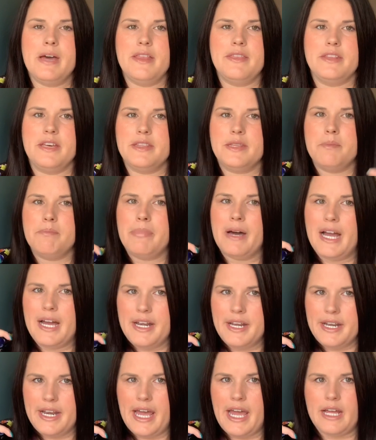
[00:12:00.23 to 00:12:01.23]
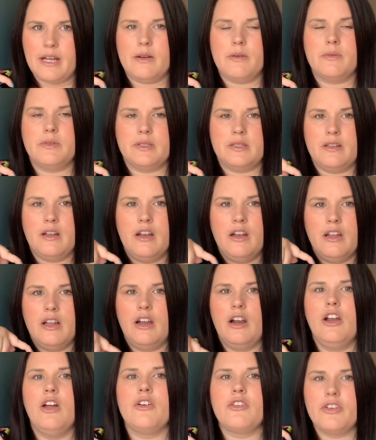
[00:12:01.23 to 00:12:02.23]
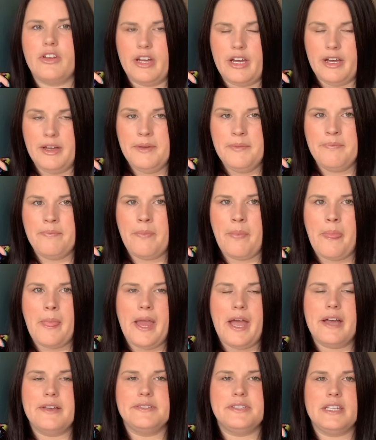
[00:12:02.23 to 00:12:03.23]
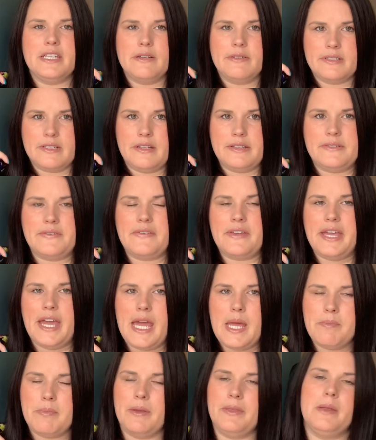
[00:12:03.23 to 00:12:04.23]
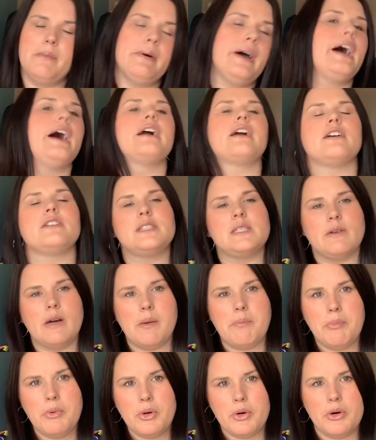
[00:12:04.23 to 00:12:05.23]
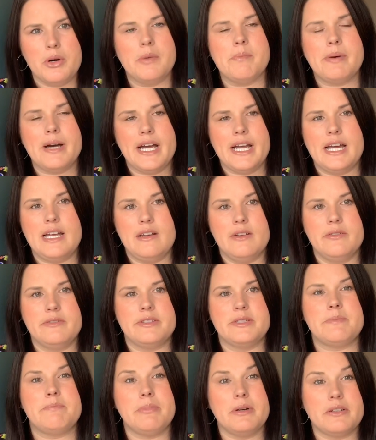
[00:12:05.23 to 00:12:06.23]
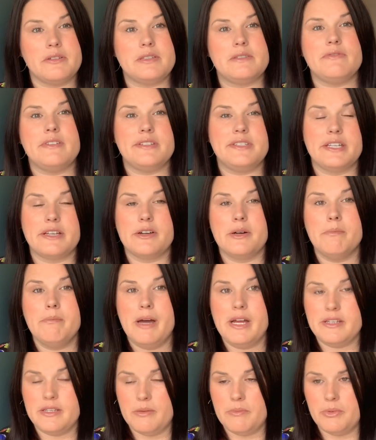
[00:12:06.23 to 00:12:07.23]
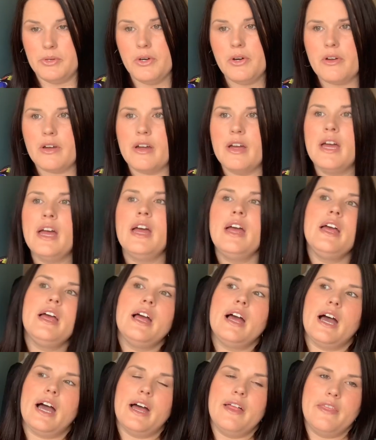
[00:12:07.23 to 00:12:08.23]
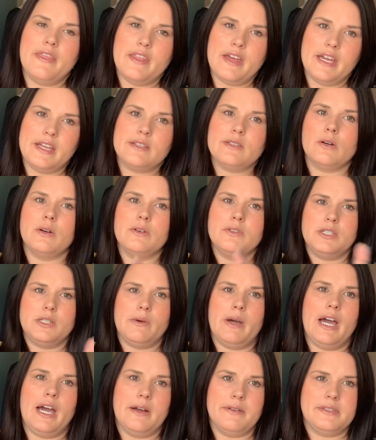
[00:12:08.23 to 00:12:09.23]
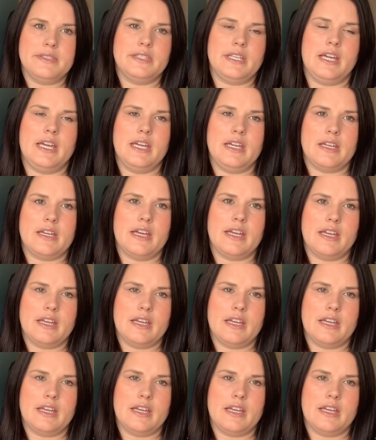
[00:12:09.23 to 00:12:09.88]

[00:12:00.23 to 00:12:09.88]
that the back neck was a lot longer, and so there was lots of gape on the back. So I bought by Hand London's Bodice Fitting Companion book, and they told you how to take